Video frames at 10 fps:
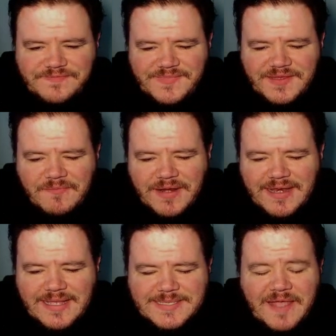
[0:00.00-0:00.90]
But it
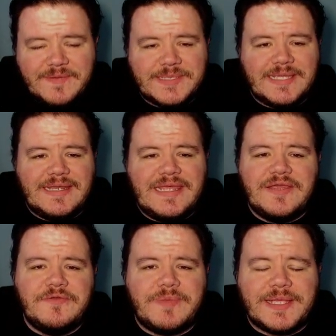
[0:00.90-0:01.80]
is obviously an
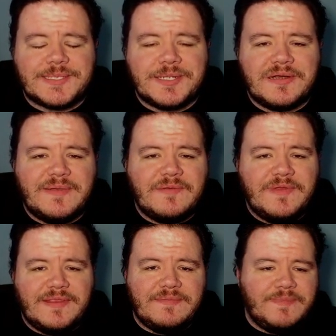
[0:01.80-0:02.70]
EU-based
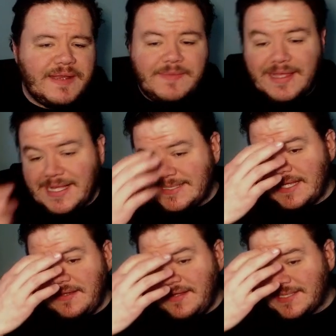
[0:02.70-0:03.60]
tournament, but like I said,
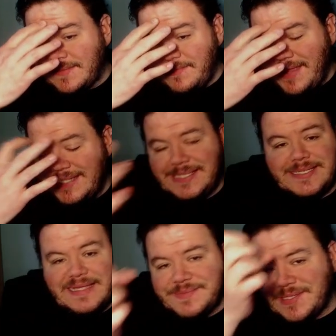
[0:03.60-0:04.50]
you've got some amazing
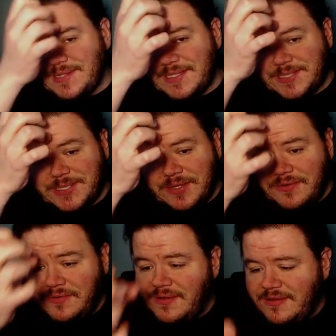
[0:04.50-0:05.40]
teams in this,
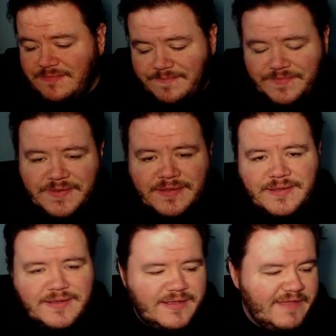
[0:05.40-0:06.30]
so
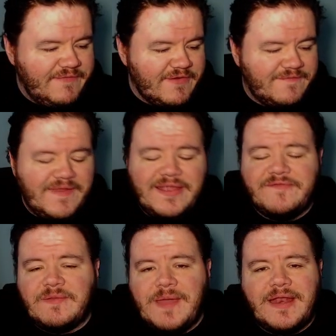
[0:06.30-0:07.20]
if you're a fan of
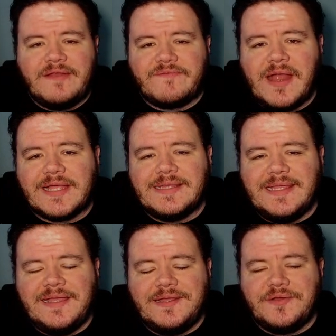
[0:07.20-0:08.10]
competitive Rocket
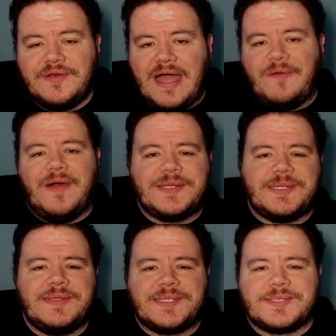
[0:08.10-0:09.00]
League and you're not
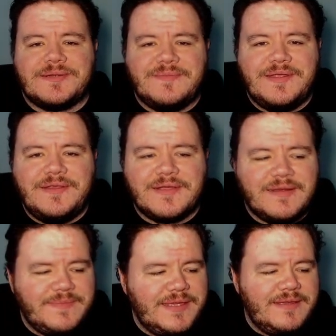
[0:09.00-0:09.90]
watching this tournament, you're going to
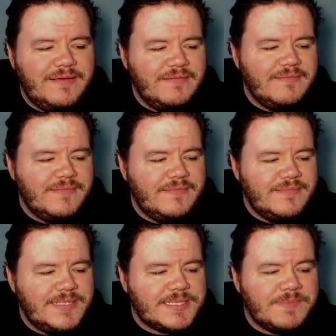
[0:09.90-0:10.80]
be
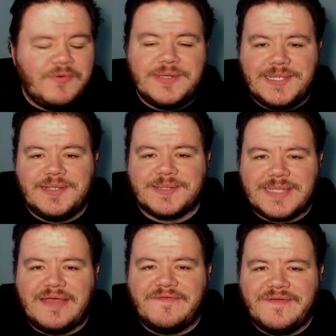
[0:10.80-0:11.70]
disappointing
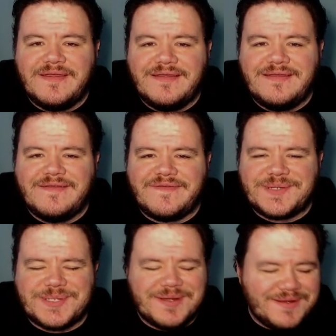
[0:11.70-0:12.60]
yourself, for sure.